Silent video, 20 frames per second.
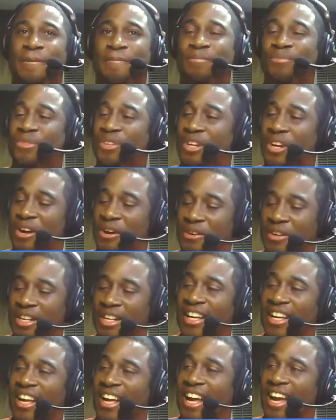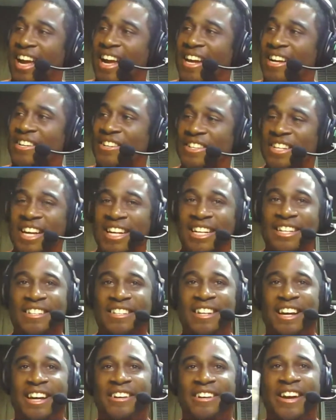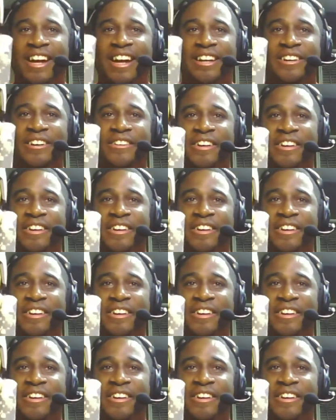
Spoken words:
You know, and you take this nutcracker.